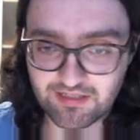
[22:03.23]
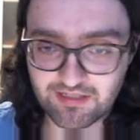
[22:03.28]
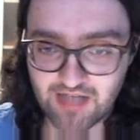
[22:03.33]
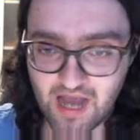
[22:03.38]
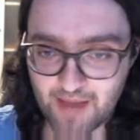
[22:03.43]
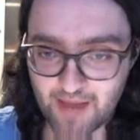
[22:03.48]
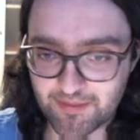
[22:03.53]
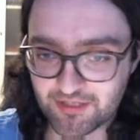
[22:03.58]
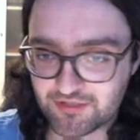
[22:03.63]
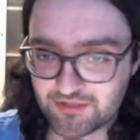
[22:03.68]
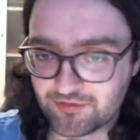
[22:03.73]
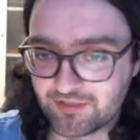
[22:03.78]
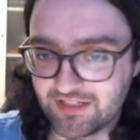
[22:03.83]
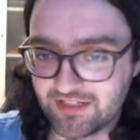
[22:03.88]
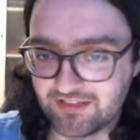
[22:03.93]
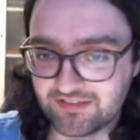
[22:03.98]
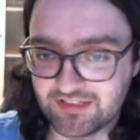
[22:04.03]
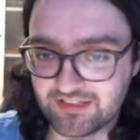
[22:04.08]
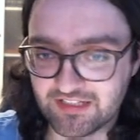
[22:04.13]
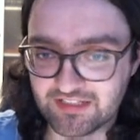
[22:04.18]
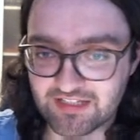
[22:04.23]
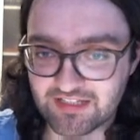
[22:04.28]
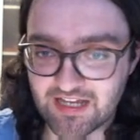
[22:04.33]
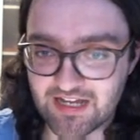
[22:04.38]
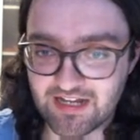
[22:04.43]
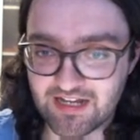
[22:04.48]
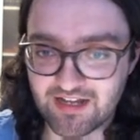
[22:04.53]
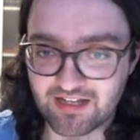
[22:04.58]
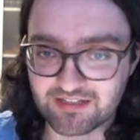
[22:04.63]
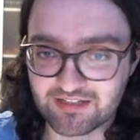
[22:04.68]
I'm not really seeing a
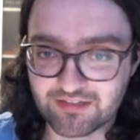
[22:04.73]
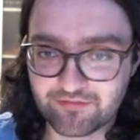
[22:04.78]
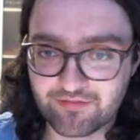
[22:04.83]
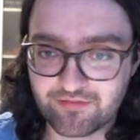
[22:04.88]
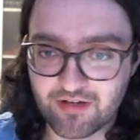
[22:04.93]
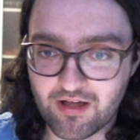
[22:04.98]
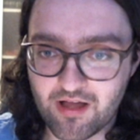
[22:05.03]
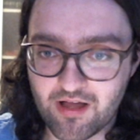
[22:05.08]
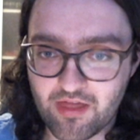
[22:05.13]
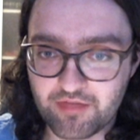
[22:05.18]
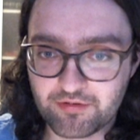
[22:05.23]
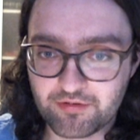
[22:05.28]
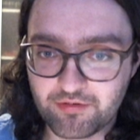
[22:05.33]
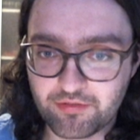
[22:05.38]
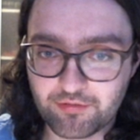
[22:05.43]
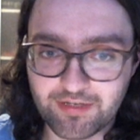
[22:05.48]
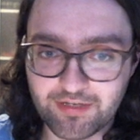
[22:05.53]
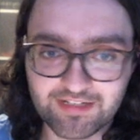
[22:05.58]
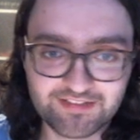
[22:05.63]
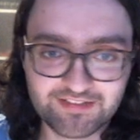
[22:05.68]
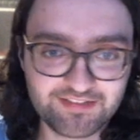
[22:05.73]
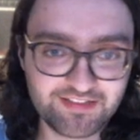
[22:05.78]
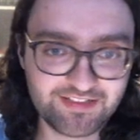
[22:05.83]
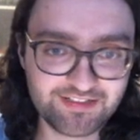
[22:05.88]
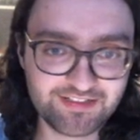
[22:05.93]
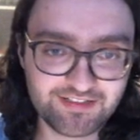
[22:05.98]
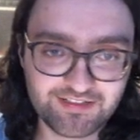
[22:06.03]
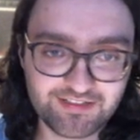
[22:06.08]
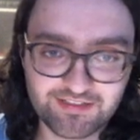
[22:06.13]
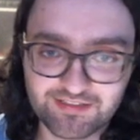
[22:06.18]
lot of other threats
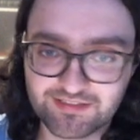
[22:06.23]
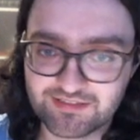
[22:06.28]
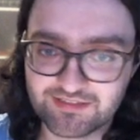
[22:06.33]
here.